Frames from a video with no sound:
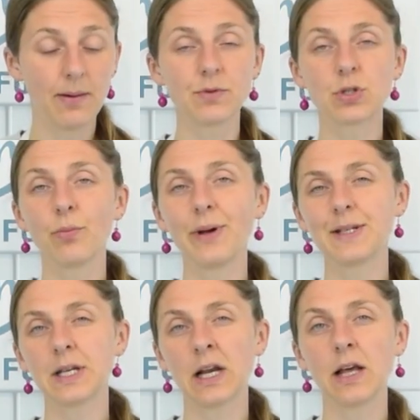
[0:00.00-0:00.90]
So
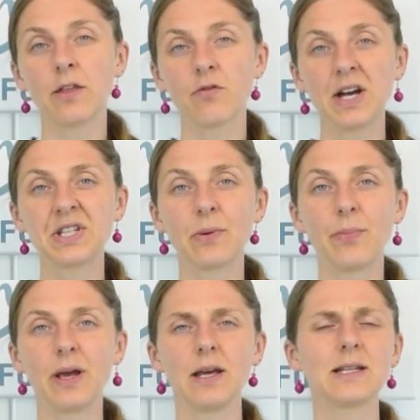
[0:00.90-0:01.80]
basically the
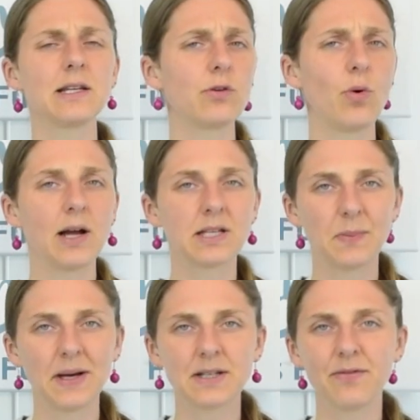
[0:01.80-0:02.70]
recipe didn't quite
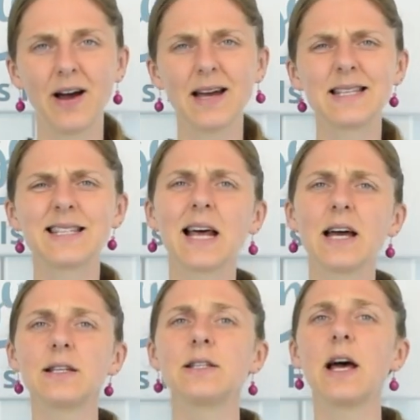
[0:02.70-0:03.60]
specify, it
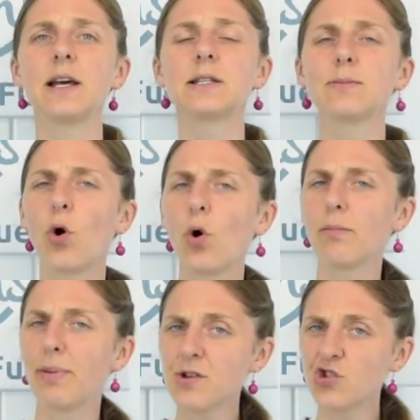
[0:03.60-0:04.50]
said a
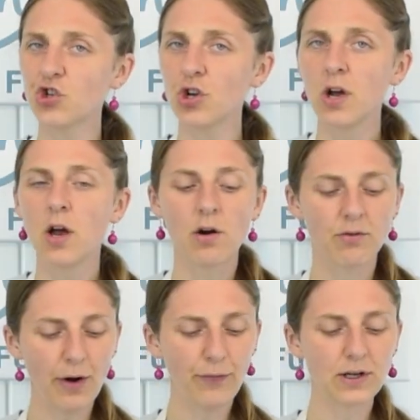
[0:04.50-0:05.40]
small bunch
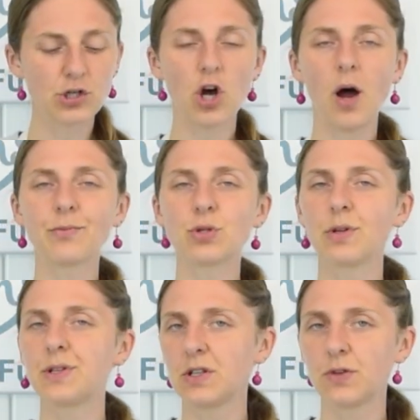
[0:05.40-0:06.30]
roughly chopped. So
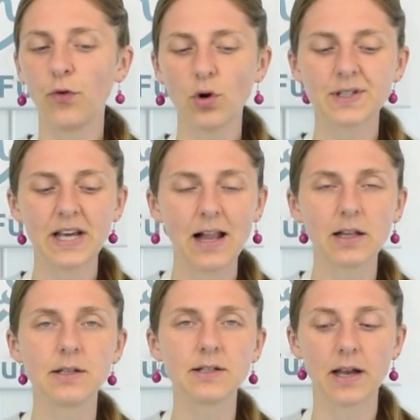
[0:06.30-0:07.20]
this is 4
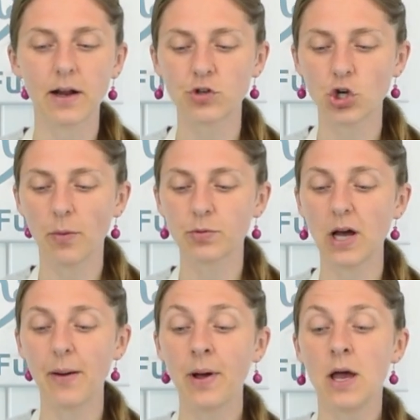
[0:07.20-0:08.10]
scallions that are chopped
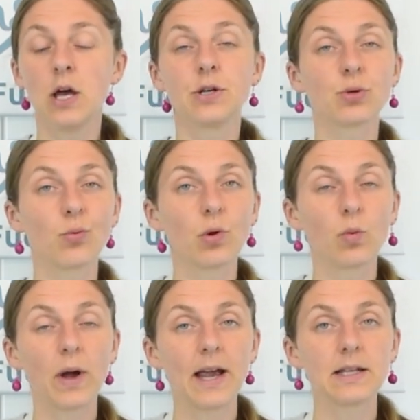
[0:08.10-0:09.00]
up. So
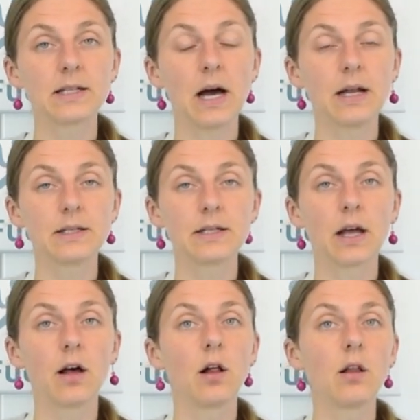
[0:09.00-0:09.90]
we'll wait
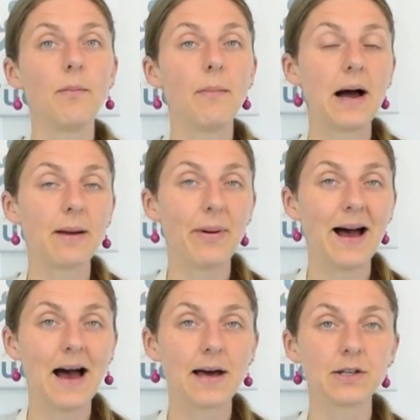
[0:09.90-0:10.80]
until my
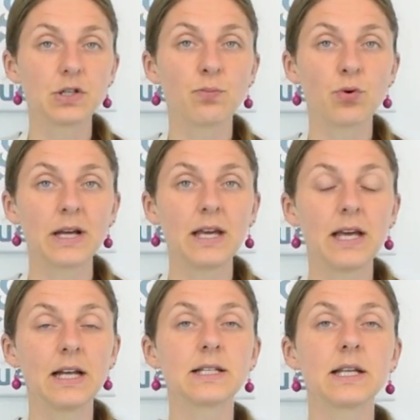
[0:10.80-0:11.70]
pan is
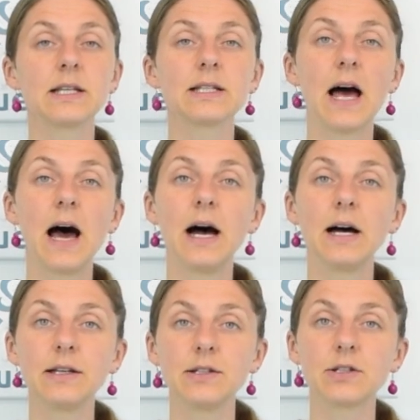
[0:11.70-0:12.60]
preheated
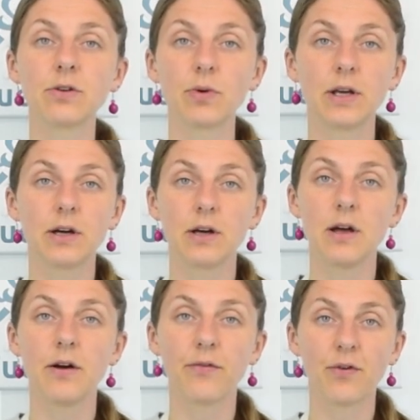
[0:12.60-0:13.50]
and we're
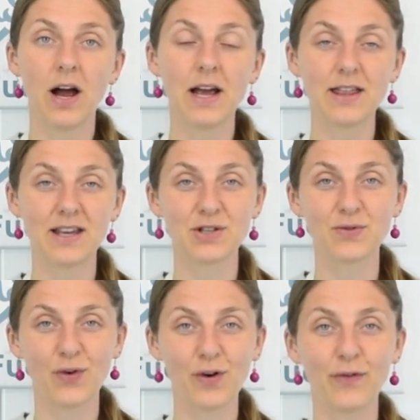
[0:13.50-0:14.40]
gonna fry these
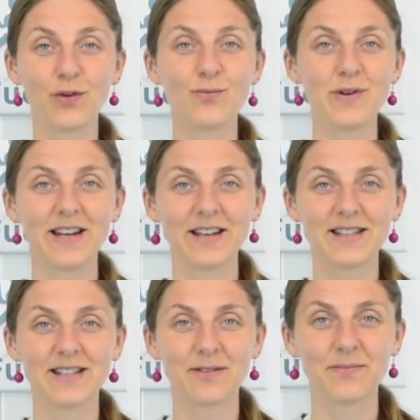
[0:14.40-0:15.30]
for a few
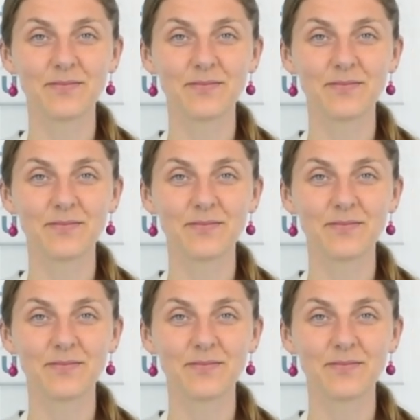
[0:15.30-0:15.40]
minutes.